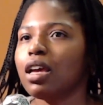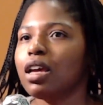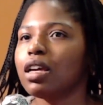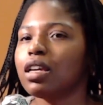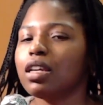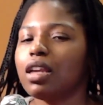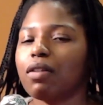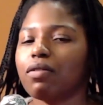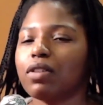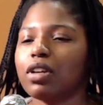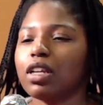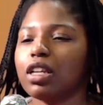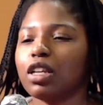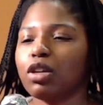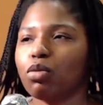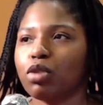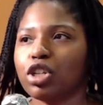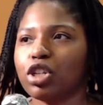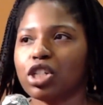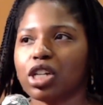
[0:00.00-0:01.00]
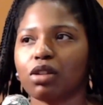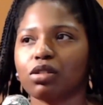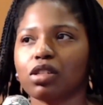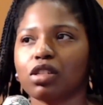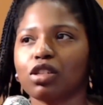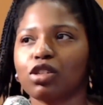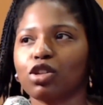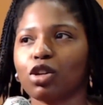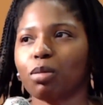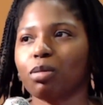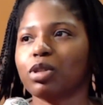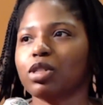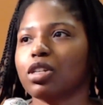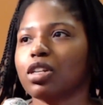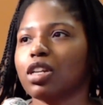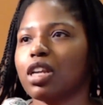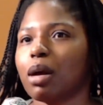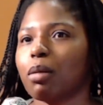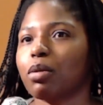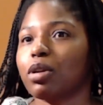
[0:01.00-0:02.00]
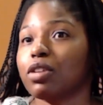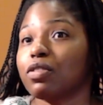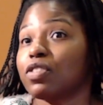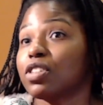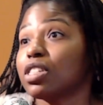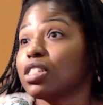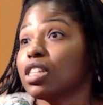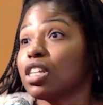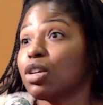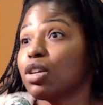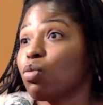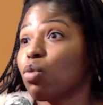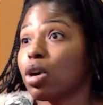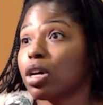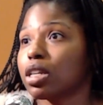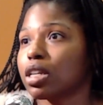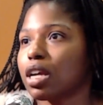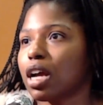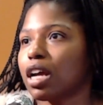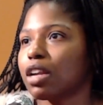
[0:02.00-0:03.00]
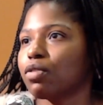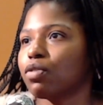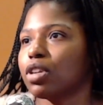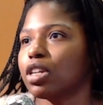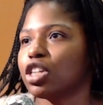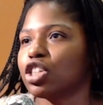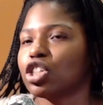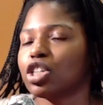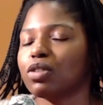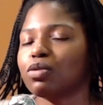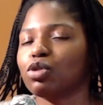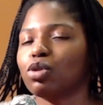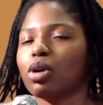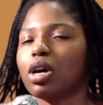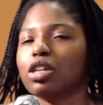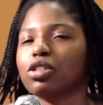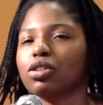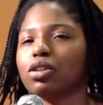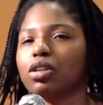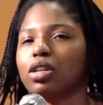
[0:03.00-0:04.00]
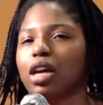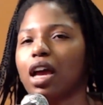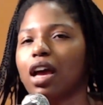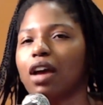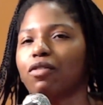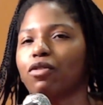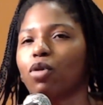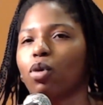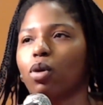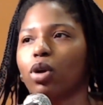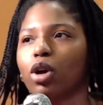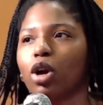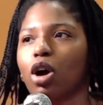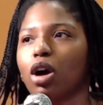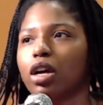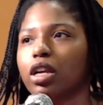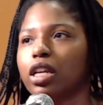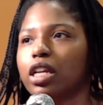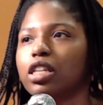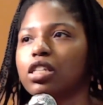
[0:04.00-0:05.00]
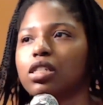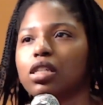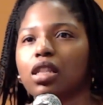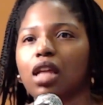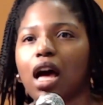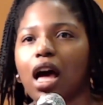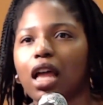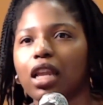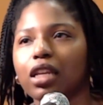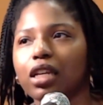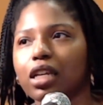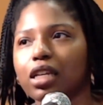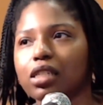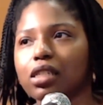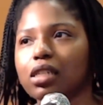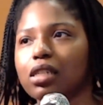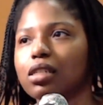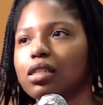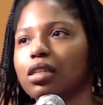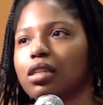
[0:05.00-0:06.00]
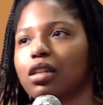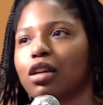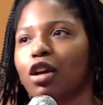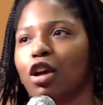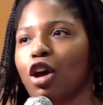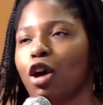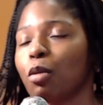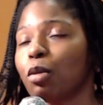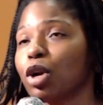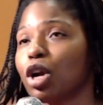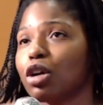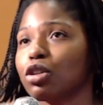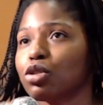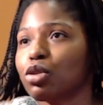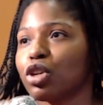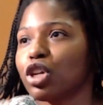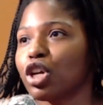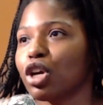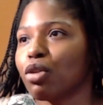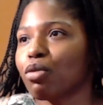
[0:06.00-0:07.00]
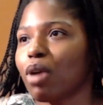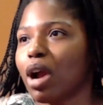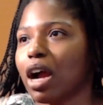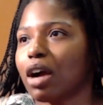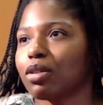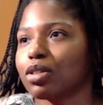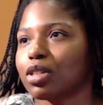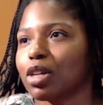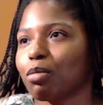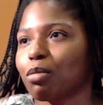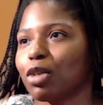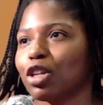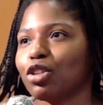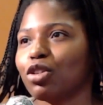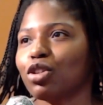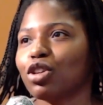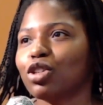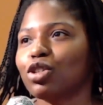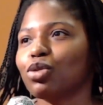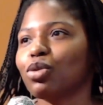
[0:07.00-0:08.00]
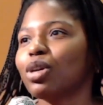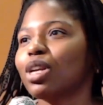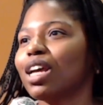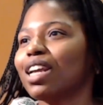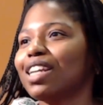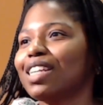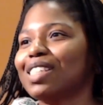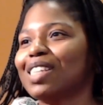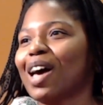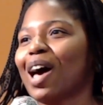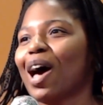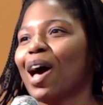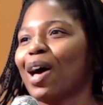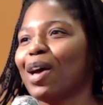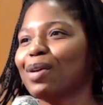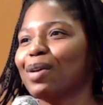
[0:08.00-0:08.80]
definitely reach out to the Service Collaborative to see what kind of initiatives you guys are going to have going on into the holiday season, but also year round. I mean, you can do it anytime.